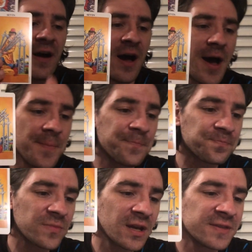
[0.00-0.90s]
um,
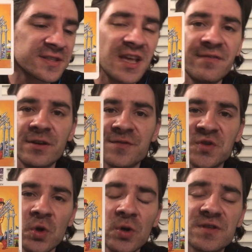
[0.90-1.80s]
the seven of
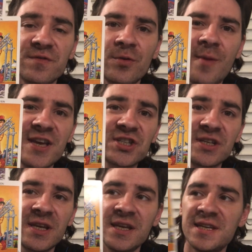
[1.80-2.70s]
swords
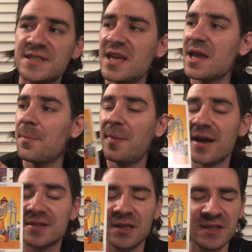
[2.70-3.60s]
formation it is a, a
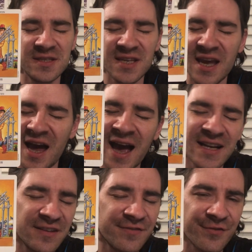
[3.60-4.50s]
pass it is a
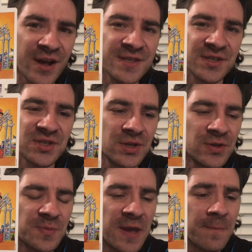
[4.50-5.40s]
active friends
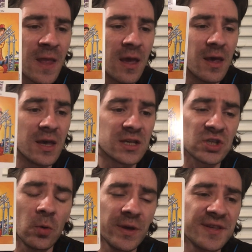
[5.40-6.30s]
excuse me
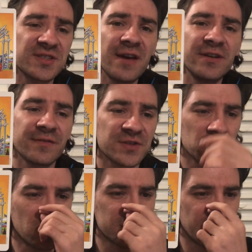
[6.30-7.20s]
so with the seven of
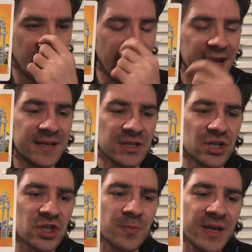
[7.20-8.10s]
swords and the
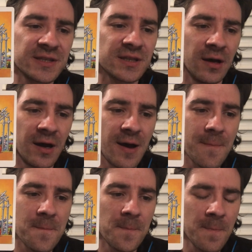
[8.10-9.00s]
judgment
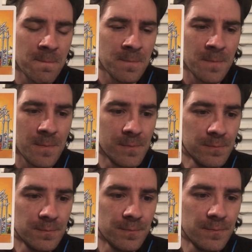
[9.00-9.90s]
um
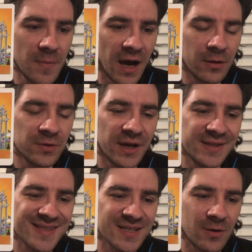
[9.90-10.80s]
how do i
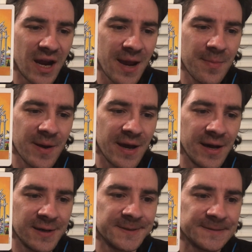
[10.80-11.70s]
describe it
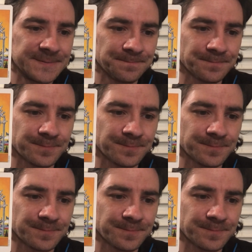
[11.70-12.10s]
um